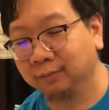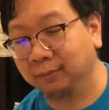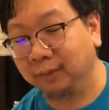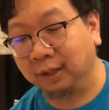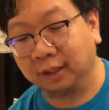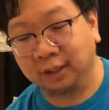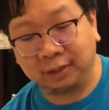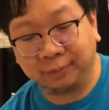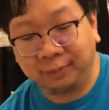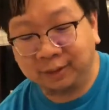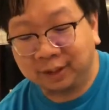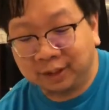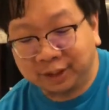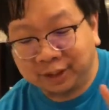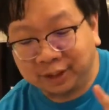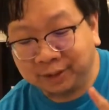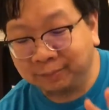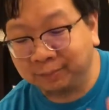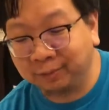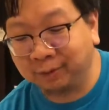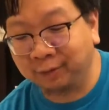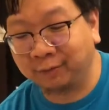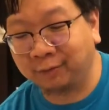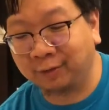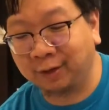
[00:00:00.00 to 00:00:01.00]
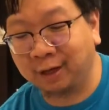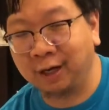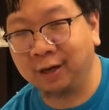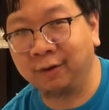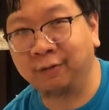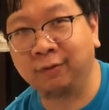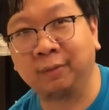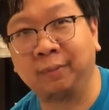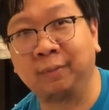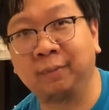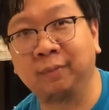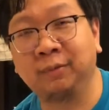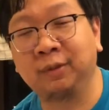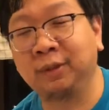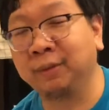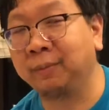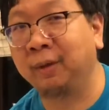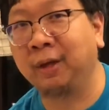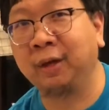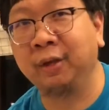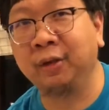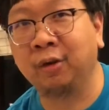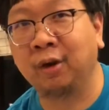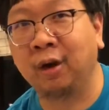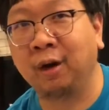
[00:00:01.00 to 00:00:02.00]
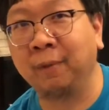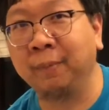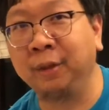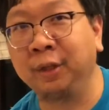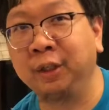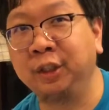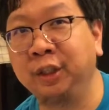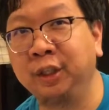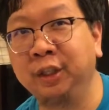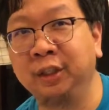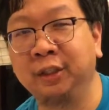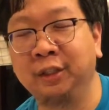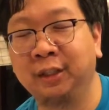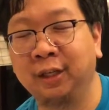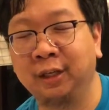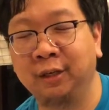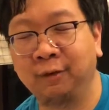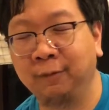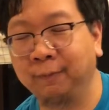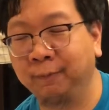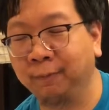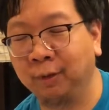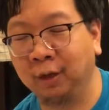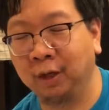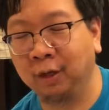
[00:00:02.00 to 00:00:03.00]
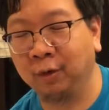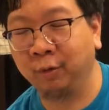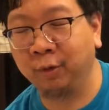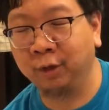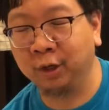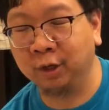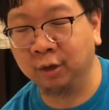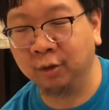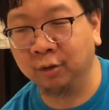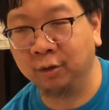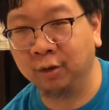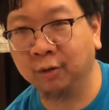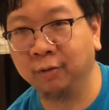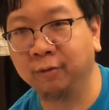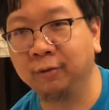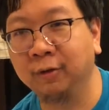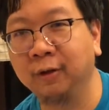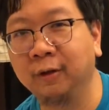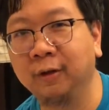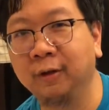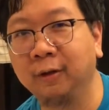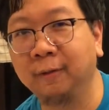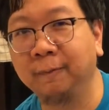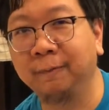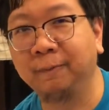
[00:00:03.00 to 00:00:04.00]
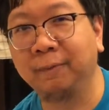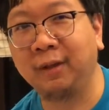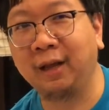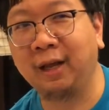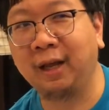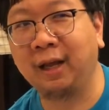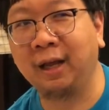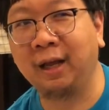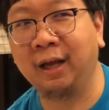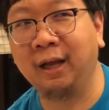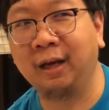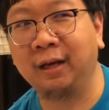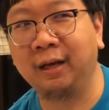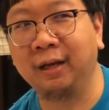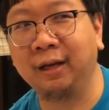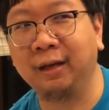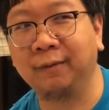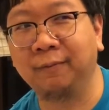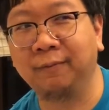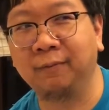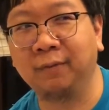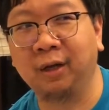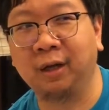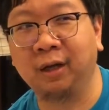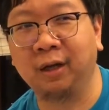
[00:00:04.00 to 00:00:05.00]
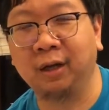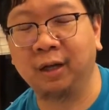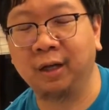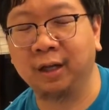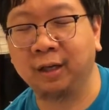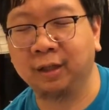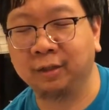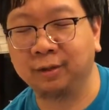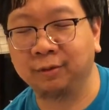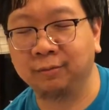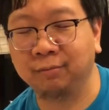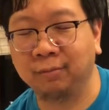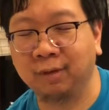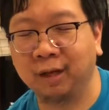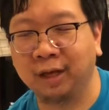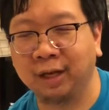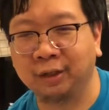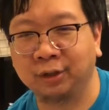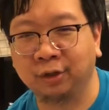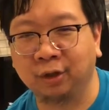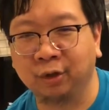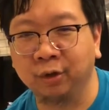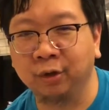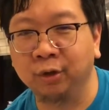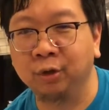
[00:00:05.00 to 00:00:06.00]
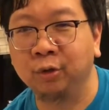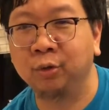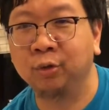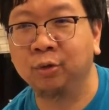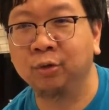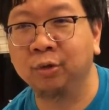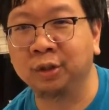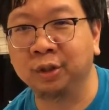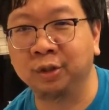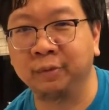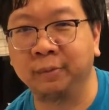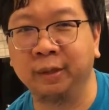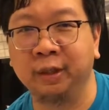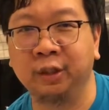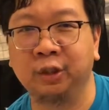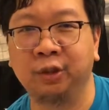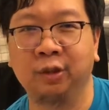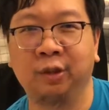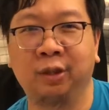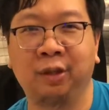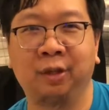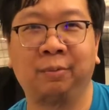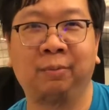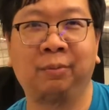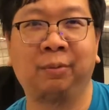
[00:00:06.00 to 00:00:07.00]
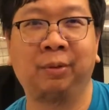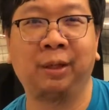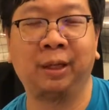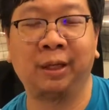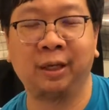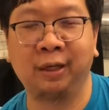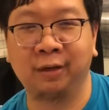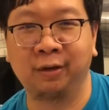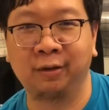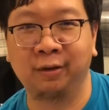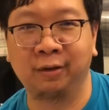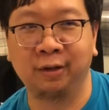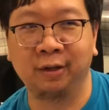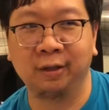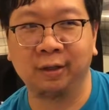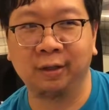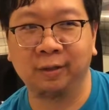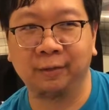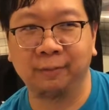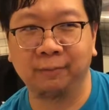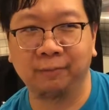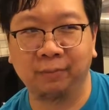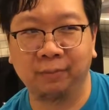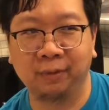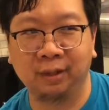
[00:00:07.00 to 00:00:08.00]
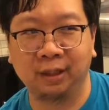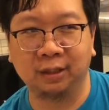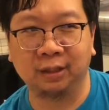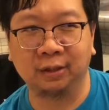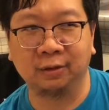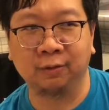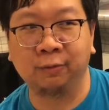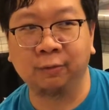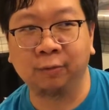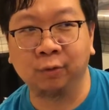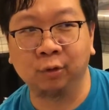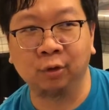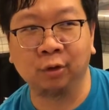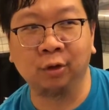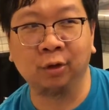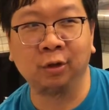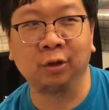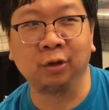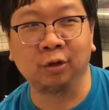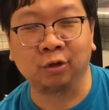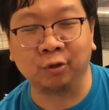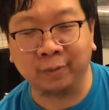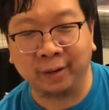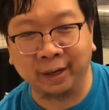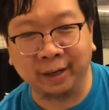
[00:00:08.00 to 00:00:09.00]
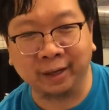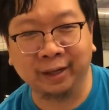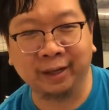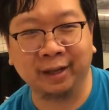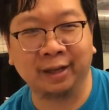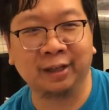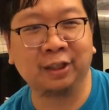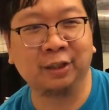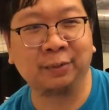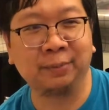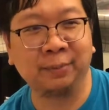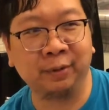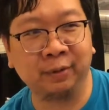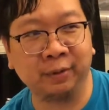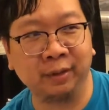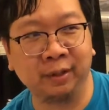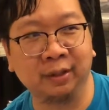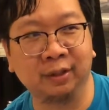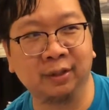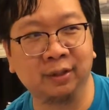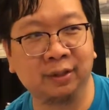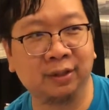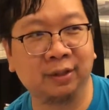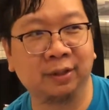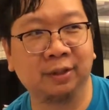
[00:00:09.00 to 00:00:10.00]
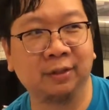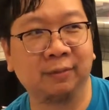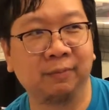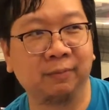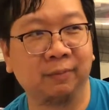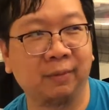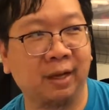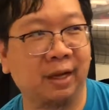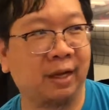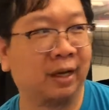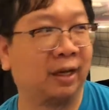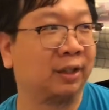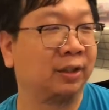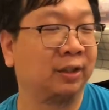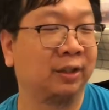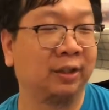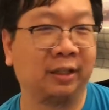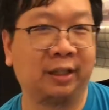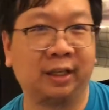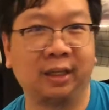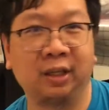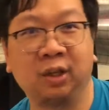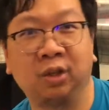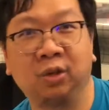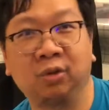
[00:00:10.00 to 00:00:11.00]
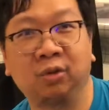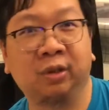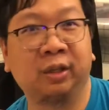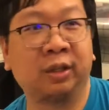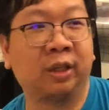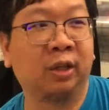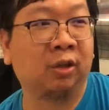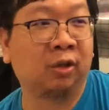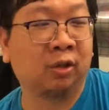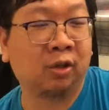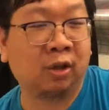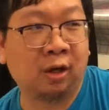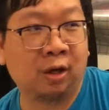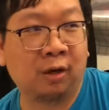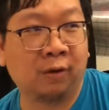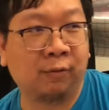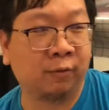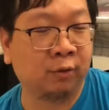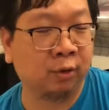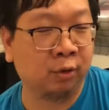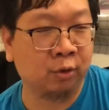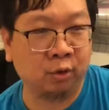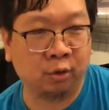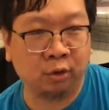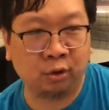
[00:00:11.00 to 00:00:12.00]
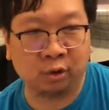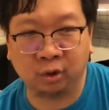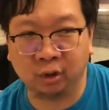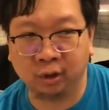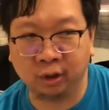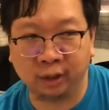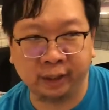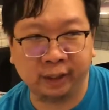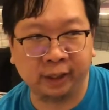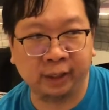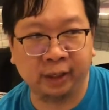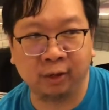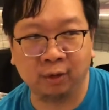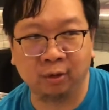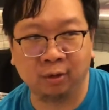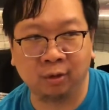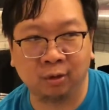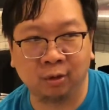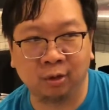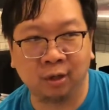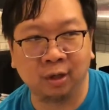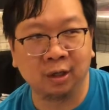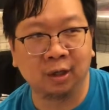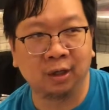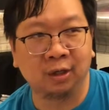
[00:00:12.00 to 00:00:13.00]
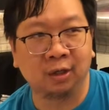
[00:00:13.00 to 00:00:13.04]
It's a bit simplified from some other RPGs that we know of, and it has all the tools to make sure that the player gets a full dramatic experience and doesn't get killed off too early or